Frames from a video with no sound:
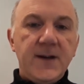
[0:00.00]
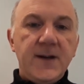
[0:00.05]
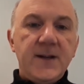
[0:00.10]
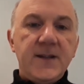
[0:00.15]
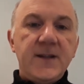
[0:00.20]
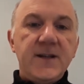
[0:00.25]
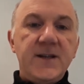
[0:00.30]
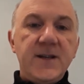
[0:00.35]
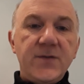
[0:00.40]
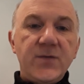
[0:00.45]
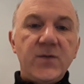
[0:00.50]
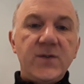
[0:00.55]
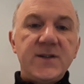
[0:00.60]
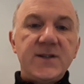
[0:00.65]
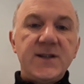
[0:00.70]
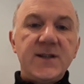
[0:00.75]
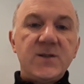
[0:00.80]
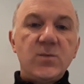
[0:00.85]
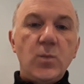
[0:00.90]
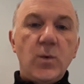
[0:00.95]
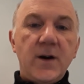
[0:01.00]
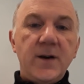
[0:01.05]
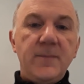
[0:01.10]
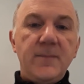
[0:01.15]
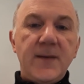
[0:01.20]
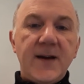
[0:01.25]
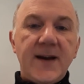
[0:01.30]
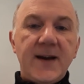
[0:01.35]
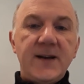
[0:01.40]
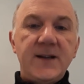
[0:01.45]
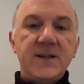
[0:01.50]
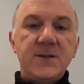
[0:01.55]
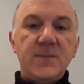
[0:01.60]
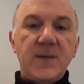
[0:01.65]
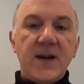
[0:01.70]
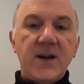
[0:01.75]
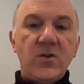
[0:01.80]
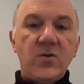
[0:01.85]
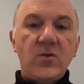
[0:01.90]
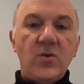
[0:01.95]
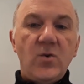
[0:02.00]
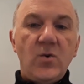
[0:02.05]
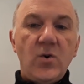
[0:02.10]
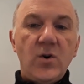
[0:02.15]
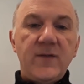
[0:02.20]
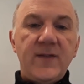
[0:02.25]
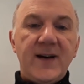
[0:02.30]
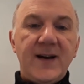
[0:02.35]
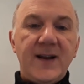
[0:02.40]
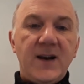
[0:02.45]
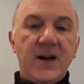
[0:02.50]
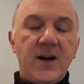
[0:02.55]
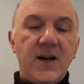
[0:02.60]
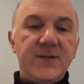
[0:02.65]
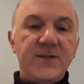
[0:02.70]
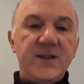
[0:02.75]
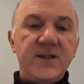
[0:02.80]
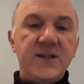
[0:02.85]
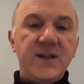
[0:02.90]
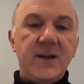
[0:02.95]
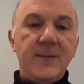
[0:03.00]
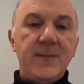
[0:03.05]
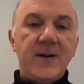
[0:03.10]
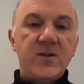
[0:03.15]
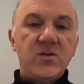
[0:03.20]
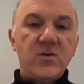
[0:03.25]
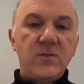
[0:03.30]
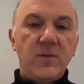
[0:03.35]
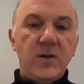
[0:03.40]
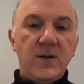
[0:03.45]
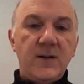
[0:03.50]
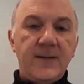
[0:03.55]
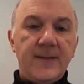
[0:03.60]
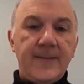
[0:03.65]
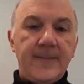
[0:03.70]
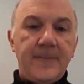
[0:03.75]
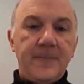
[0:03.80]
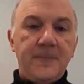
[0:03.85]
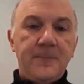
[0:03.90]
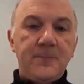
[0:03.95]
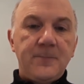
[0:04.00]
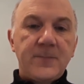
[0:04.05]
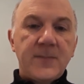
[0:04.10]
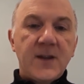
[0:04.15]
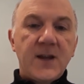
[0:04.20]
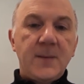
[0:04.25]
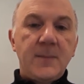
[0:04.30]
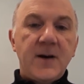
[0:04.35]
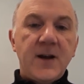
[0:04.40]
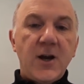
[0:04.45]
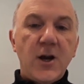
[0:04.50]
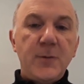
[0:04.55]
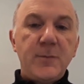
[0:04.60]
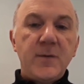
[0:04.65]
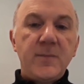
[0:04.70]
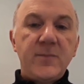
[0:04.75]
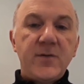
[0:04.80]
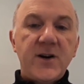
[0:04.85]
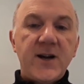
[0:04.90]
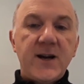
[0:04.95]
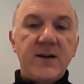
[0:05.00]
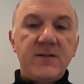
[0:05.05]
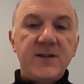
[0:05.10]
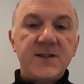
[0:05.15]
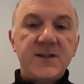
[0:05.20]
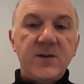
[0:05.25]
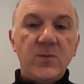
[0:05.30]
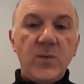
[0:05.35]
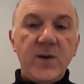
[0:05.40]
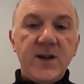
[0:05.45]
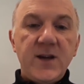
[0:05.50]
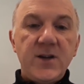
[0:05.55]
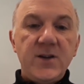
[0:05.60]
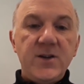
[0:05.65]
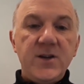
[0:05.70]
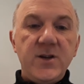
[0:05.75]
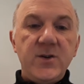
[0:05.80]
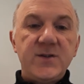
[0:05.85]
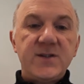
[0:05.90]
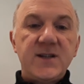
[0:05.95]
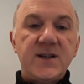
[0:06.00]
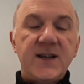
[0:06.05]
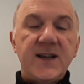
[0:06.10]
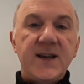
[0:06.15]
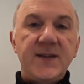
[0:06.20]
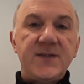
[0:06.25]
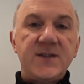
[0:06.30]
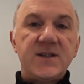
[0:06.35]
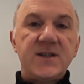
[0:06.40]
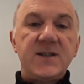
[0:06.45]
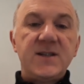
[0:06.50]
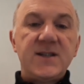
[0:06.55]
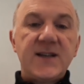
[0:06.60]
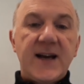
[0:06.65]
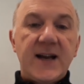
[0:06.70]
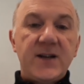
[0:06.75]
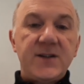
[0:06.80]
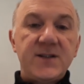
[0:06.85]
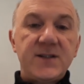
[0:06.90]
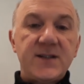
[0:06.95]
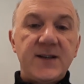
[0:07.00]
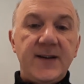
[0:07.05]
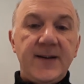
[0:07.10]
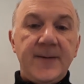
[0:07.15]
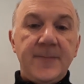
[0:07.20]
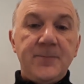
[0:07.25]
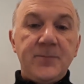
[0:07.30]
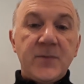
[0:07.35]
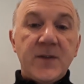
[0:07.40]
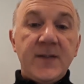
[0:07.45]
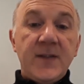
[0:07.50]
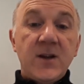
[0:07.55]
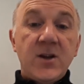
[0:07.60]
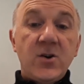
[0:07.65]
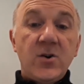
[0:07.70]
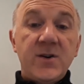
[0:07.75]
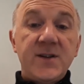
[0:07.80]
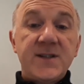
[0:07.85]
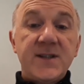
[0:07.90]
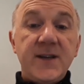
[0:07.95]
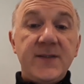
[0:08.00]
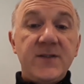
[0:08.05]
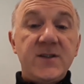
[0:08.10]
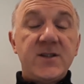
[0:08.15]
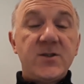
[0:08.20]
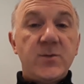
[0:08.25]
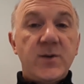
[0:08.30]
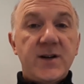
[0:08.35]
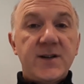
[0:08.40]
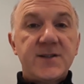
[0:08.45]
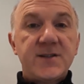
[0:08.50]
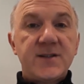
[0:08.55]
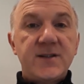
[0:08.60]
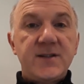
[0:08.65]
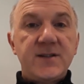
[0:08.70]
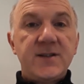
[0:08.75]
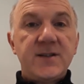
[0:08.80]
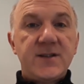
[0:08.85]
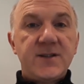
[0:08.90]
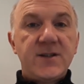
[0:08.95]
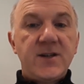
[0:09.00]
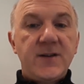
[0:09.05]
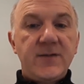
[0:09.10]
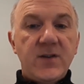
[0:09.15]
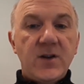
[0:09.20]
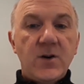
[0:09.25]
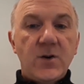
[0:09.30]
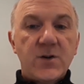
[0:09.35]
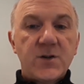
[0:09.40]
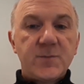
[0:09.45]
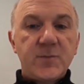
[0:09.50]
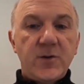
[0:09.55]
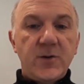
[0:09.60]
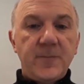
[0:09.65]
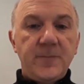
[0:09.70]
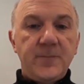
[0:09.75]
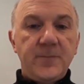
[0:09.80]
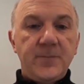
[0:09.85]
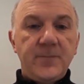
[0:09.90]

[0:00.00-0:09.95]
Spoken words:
The difference this one man has made on all of our lives is immeasurable, and my hope and prayer is that we can use the gifts and talents that God has given to us to serve the gospel.